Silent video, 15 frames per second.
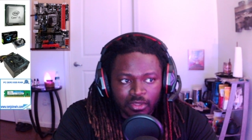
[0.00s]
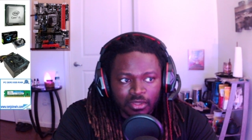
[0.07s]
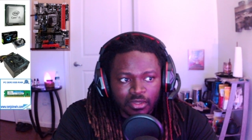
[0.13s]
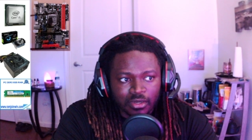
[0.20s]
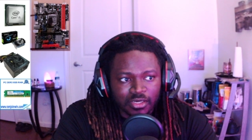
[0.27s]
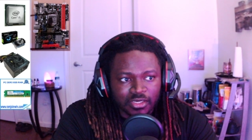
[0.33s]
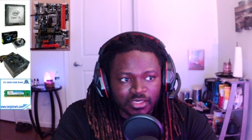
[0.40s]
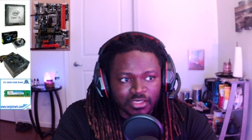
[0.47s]

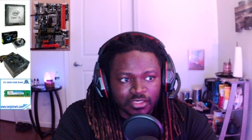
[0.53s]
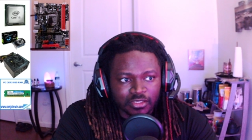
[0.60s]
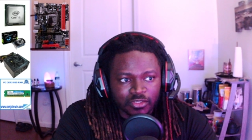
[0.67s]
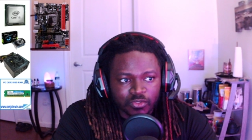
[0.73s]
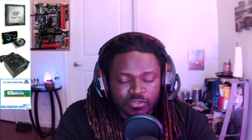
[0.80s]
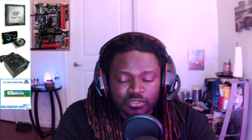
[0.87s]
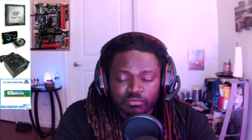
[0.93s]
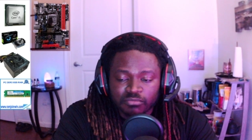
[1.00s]
uh,
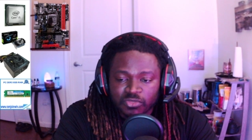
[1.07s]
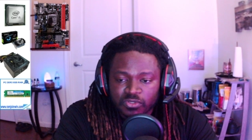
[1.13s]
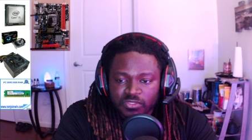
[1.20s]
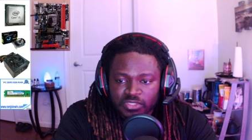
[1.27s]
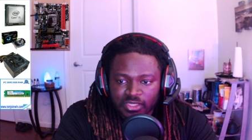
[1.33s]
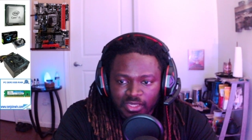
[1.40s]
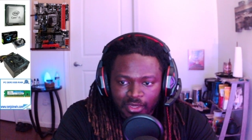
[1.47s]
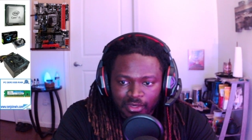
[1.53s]
do some
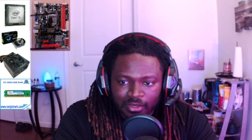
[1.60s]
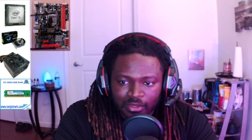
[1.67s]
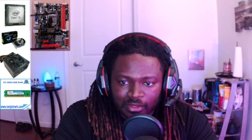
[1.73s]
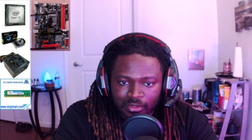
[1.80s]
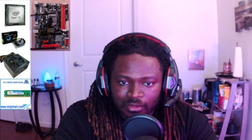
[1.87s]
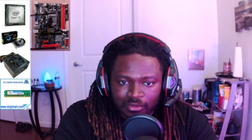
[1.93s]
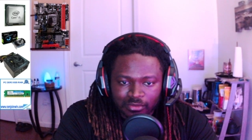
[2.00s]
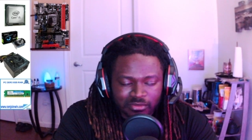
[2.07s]
music
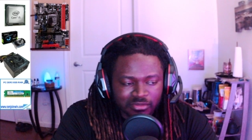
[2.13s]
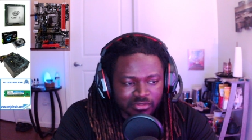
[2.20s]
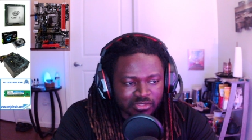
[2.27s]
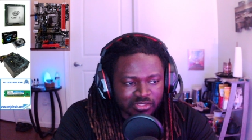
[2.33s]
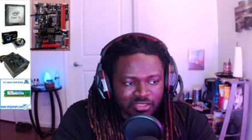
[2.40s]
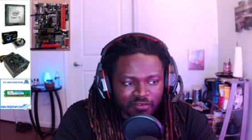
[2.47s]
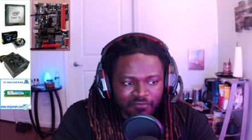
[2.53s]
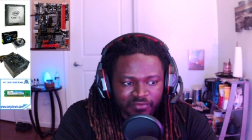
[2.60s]
editing,
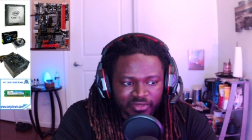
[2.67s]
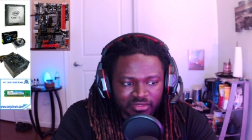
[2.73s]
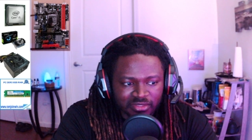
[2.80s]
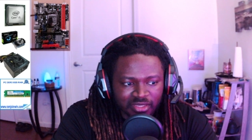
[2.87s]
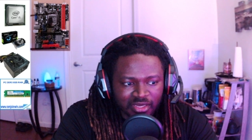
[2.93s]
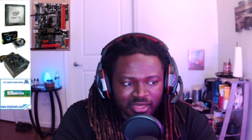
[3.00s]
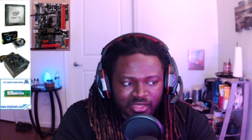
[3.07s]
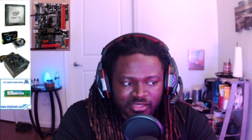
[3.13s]
stuff like
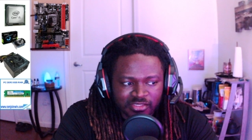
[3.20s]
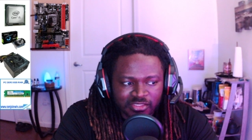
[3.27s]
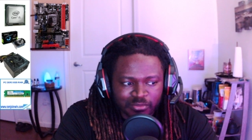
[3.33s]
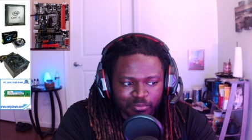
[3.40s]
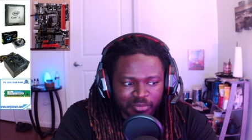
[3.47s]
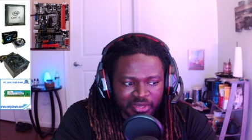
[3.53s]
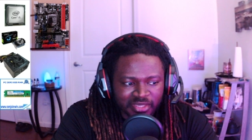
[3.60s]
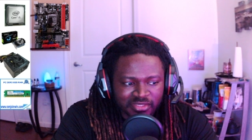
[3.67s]
that. It's
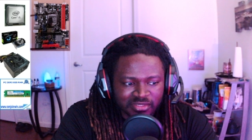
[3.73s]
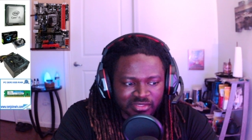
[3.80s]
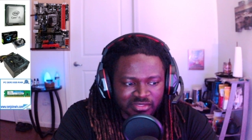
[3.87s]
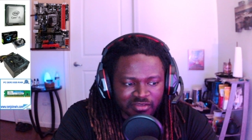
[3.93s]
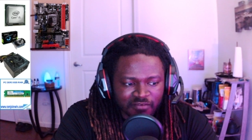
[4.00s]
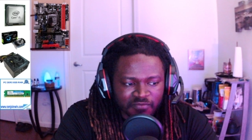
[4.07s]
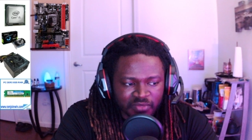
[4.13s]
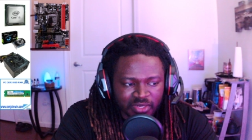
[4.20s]
just basic
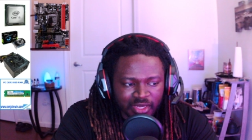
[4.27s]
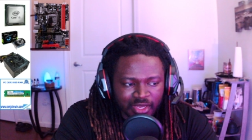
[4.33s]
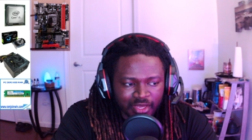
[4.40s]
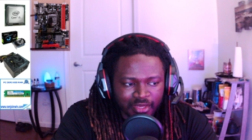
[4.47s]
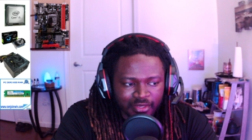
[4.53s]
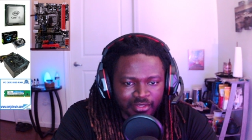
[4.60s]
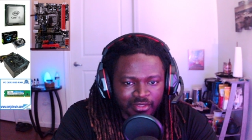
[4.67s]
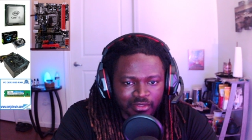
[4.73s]
stuff that I
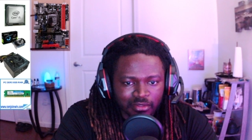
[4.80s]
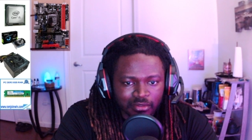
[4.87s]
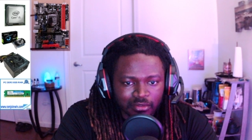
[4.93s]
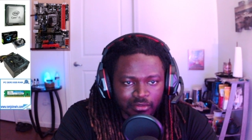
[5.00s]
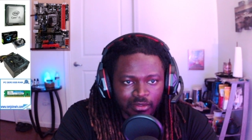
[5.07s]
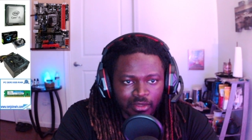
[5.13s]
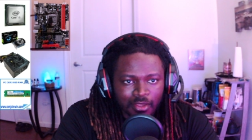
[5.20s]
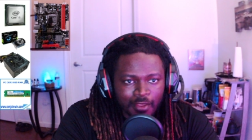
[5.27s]

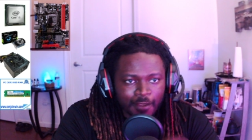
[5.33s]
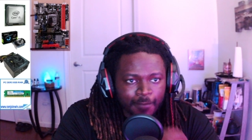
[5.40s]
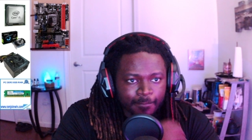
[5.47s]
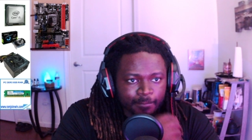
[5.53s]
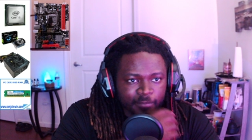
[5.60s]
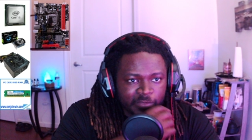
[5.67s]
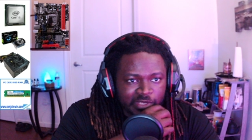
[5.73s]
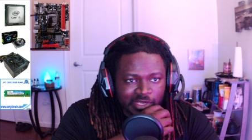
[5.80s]
needed.
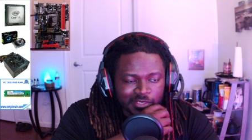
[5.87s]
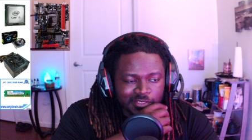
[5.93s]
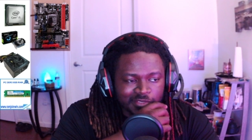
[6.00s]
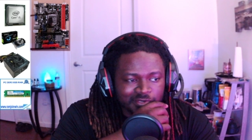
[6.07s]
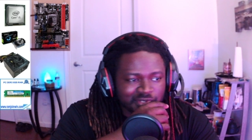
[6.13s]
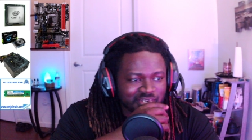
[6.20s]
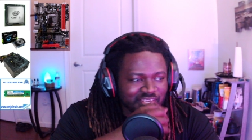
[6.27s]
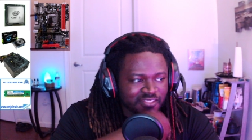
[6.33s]
And I
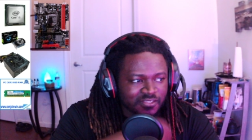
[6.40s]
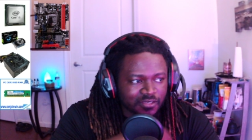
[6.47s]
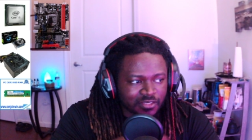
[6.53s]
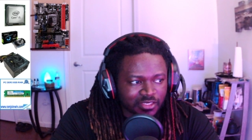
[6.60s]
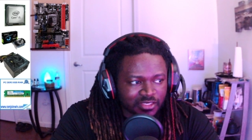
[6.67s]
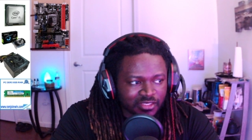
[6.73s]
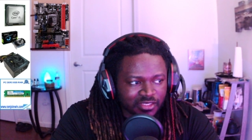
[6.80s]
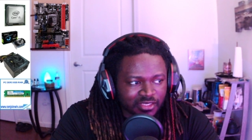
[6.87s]
didn't necessarily
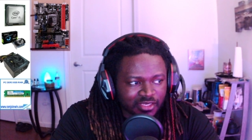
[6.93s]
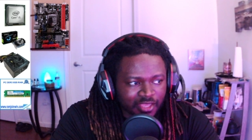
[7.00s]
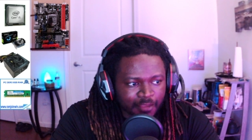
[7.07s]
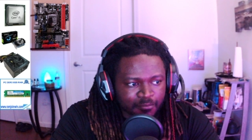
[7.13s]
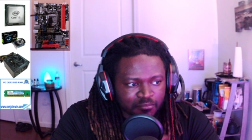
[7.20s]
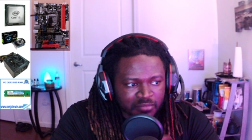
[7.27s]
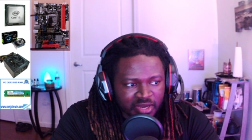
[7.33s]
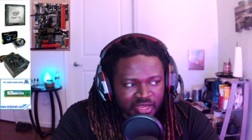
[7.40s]
need a
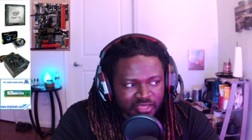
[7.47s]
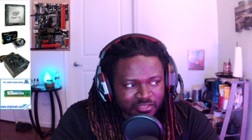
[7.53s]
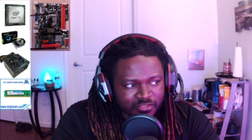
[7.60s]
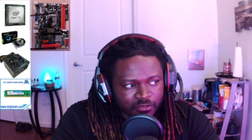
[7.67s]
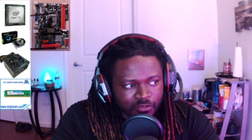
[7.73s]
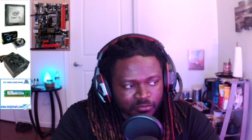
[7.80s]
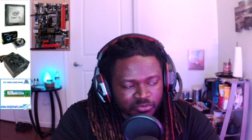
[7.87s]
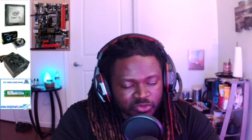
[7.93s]
monster
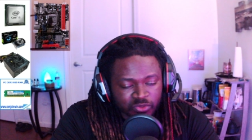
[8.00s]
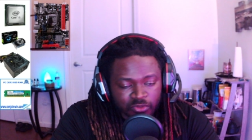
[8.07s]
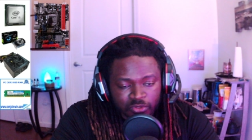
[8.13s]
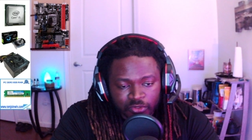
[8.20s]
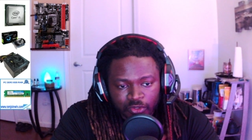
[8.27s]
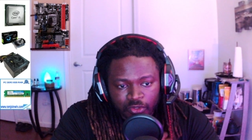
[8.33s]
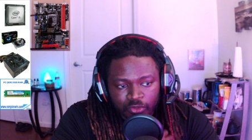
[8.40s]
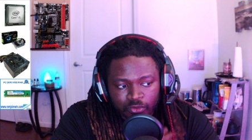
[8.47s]
computer
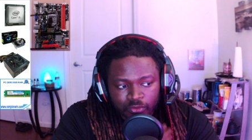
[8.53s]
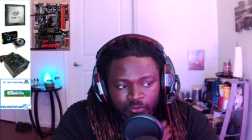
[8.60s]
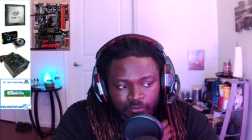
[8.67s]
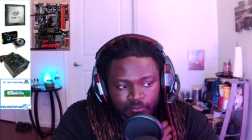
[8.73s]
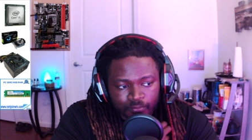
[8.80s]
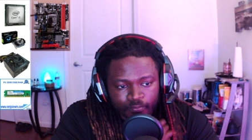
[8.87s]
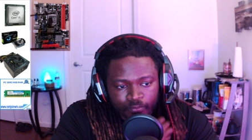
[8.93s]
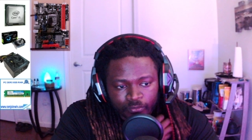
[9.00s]
to do.
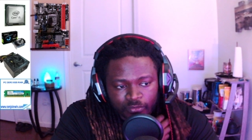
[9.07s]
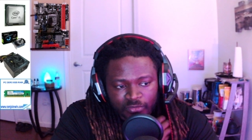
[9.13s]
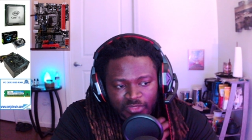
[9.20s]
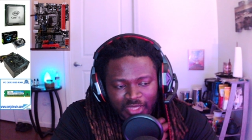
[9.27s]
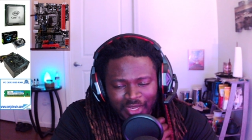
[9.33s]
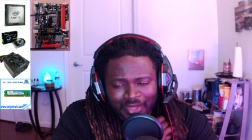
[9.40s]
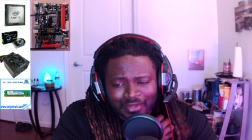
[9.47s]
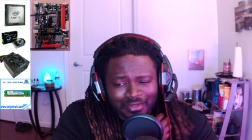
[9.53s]

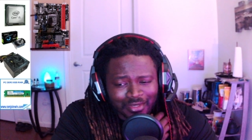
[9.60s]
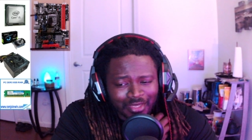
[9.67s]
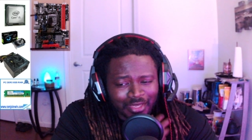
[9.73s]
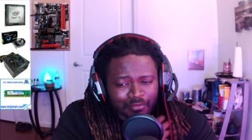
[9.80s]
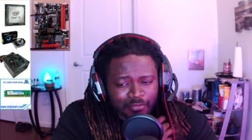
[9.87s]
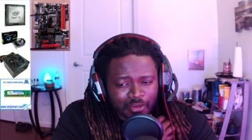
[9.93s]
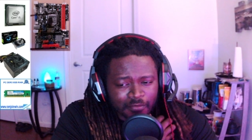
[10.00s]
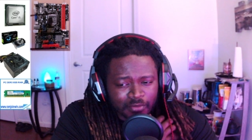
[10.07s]
I
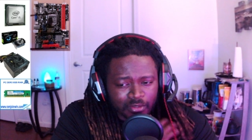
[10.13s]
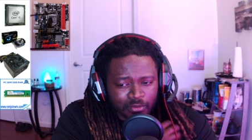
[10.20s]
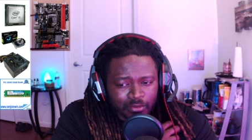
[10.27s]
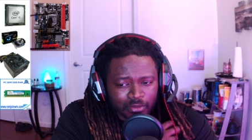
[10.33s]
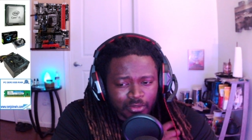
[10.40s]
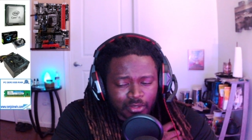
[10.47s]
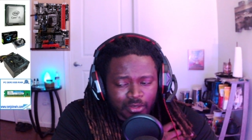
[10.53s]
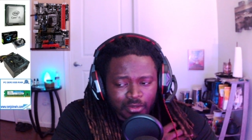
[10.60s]
game every here
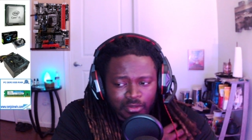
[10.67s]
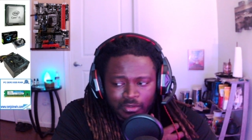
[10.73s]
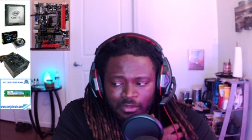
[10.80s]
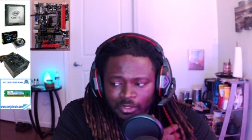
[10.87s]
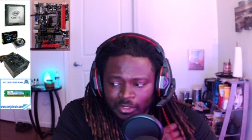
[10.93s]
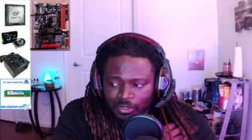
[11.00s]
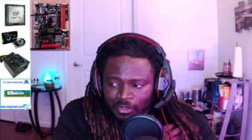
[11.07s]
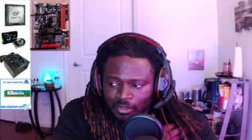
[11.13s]
and there.
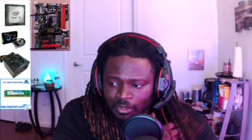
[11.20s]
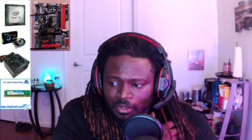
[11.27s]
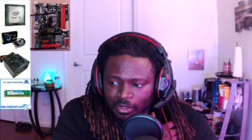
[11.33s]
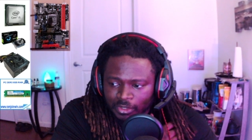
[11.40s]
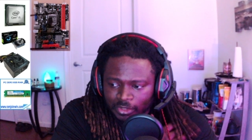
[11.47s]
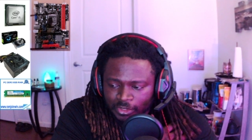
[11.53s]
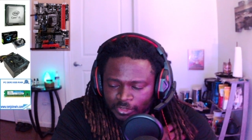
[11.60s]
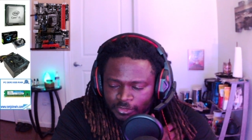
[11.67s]

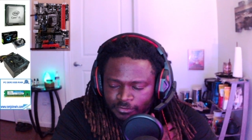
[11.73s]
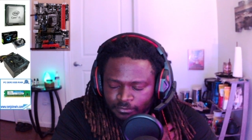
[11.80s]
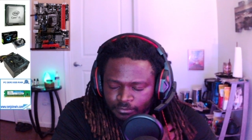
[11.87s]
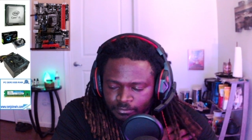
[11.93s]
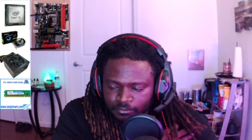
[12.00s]
Um,